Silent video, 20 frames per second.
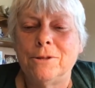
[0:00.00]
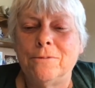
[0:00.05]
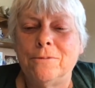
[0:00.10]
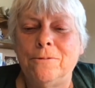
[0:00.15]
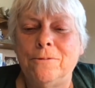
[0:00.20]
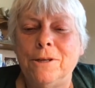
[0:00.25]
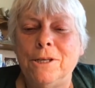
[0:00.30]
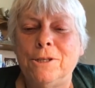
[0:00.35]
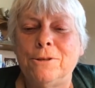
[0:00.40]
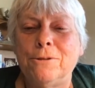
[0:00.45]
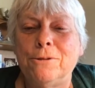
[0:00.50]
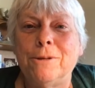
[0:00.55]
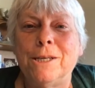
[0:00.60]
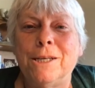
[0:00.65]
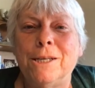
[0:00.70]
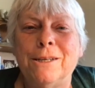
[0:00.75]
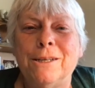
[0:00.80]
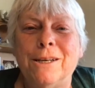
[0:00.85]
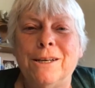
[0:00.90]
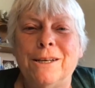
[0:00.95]

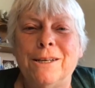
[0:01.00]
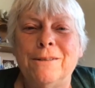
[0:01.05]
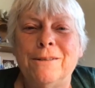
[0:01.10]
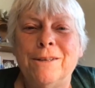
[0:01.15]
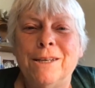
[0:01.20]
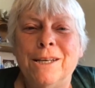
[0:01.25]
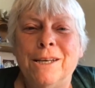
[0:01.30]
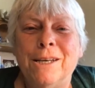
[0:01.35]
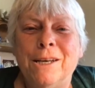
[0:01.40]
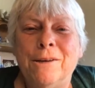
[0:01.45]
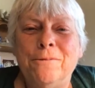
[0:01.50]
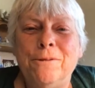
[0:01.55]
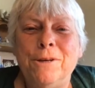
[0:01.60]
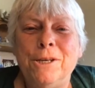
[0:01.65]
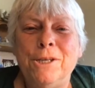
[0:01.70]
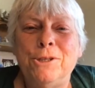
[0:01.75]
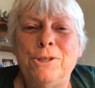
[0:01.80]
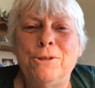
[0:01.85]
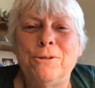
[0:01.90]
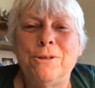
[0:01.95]
featuring uh,
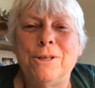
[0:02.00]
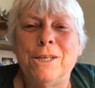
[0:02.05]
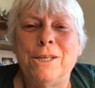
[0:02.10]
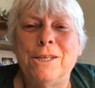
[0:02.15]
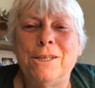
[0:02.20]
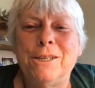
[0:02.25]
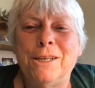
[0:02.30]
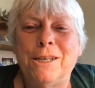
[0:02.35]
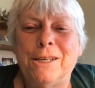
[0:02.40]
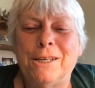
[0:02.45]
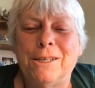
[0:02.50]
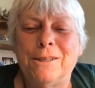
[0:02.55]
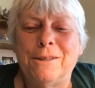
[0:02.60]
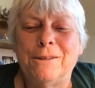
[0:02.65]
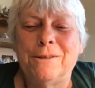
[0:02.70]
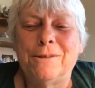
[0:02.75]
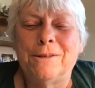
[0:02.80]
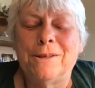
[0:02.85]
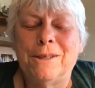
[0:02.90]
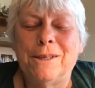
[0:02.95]
featuring uh,
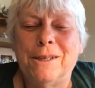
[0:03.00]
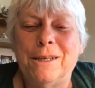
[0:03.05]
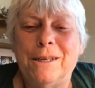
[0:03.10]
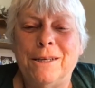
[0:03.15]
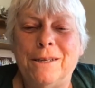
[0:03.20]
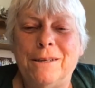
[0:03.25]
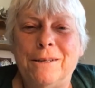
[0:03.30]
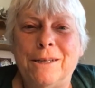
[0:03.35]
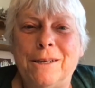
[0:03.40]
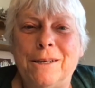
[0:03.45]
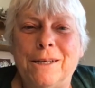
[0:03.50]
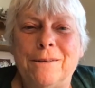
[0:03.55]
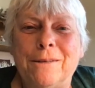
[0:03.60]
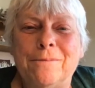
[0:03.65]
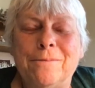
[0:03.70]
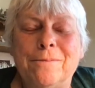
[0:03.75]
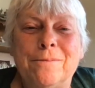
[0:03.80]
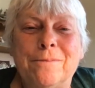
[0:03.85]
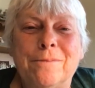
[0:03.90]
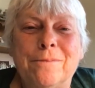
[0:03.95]
a uh,
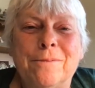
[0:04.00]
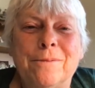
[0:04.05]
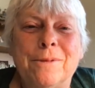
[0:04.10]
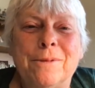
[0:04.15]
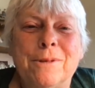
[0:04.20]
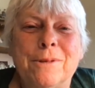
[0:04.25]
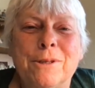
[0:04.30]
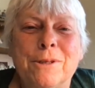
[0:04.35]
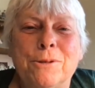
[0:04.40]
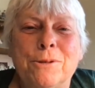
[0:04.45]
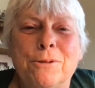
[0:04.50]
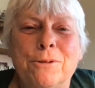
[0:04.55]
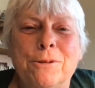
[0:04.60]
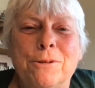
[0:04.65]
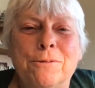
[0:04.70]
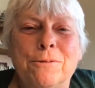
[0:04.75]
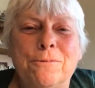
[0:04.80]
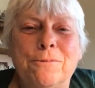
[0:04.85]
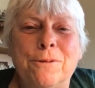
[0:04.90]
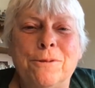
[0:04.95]
the sort
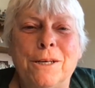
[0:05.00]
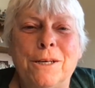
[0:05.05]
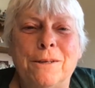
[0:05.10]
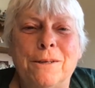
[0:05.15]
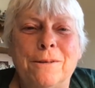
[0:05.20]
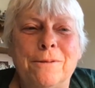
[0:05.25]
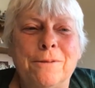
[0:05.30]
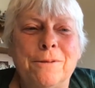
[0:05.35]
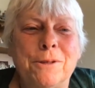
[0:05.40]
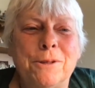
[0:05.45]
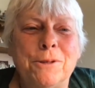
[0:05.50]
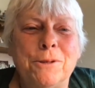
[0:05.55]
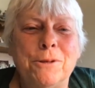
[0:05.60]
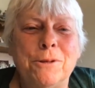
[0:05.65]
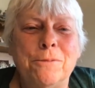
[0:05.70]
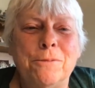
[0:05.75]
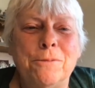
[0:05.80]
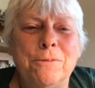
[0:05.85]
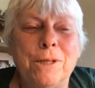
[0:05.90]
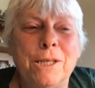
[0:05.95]
of uh, the sort
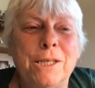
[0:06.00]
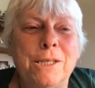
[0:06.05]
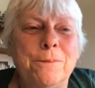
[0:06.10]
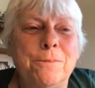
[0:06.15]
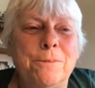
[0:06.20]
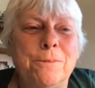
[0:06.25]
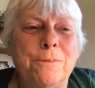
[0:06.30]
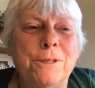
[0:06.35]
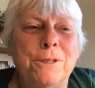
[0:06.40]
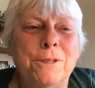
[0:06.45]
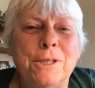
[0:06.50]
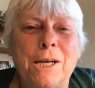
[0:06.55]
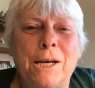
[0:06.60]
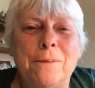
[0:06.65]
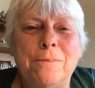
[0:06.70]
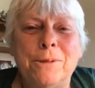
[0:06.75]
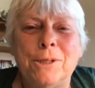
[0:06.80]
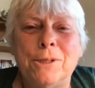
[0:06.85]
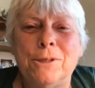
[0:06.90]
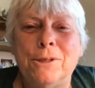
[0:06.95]
of place one
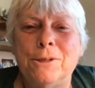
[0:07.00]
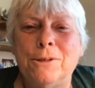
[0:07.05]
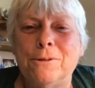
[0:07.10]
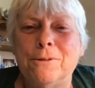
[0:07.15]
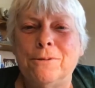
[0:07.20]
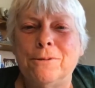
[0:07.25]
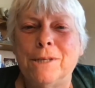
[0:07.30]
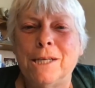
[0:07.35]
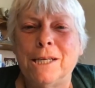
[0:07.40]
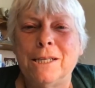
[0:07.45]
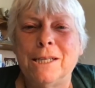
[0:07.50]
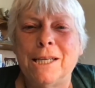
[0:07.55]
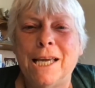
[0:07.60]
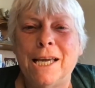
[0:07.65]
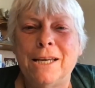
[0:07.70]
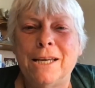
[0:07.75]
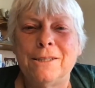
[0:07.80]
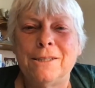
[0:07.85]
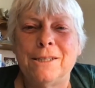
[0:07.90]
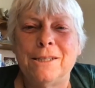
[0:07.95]
stops to get
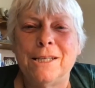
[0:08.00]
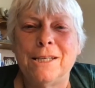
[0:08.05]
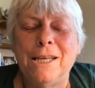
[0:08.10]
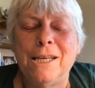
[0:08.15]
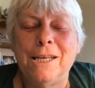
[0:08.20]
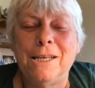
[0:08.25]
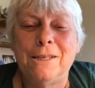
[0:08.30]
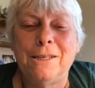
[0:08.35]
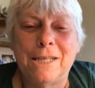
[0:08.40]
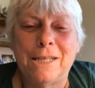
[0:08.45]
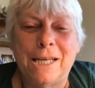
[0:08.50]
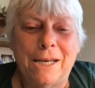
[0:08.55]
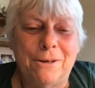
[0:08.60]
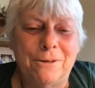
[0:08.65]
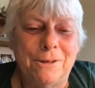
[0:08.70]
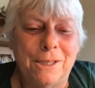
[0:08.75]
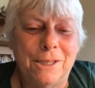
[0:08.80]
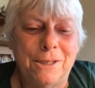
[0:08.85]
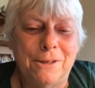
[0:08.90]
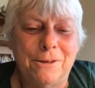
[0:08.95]
gas and eat
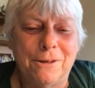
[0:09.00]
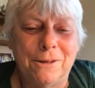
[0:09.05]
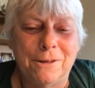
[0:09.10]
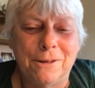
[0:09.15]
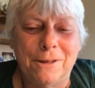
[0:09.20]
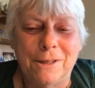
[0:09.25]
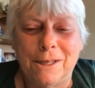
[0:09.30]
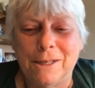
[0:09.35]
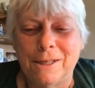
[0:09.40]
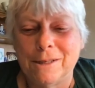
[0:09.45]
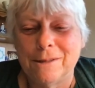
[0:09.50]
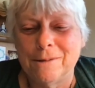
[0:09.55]
out there in the